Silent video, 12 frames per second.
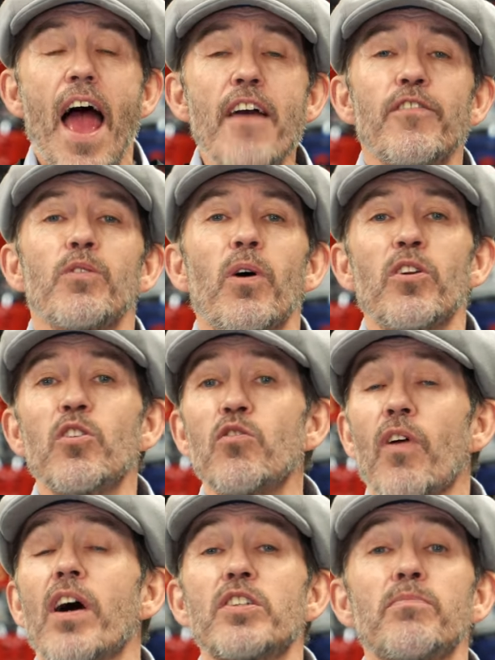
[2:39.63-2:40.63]
Everyone who
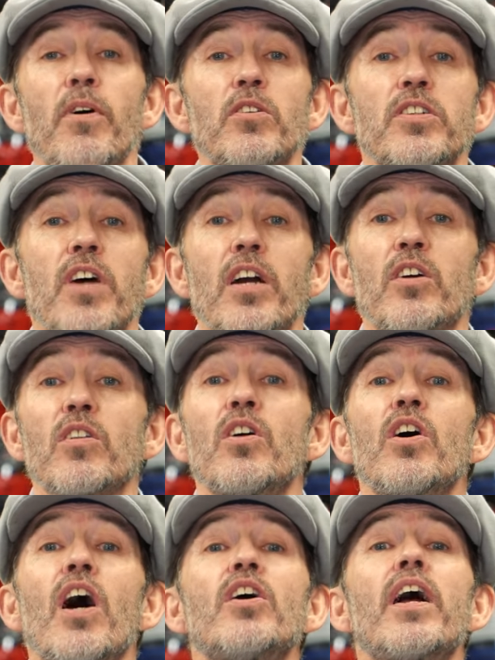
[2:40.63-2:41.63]
rides a motorcycle
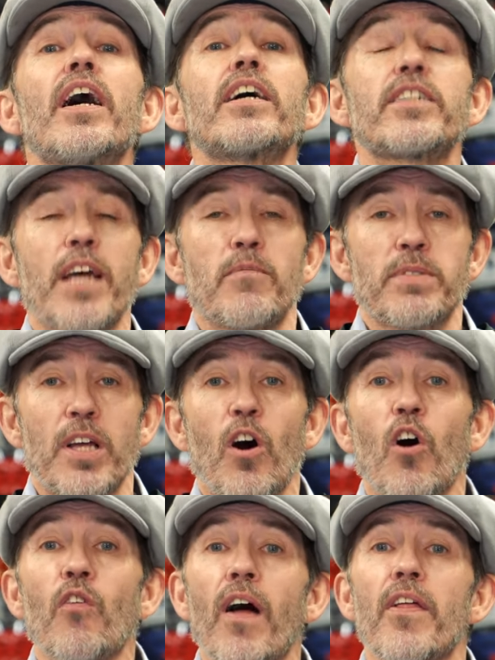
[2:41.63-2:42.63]
accepts that,
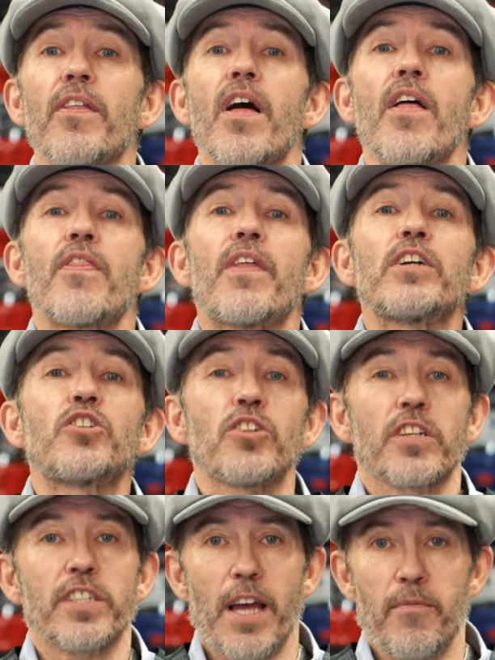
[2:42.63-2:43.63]
or rather, they
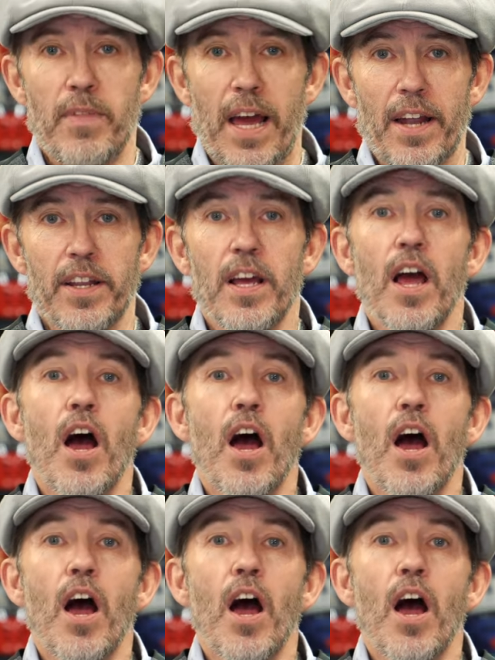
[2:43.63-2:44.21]
should accept that.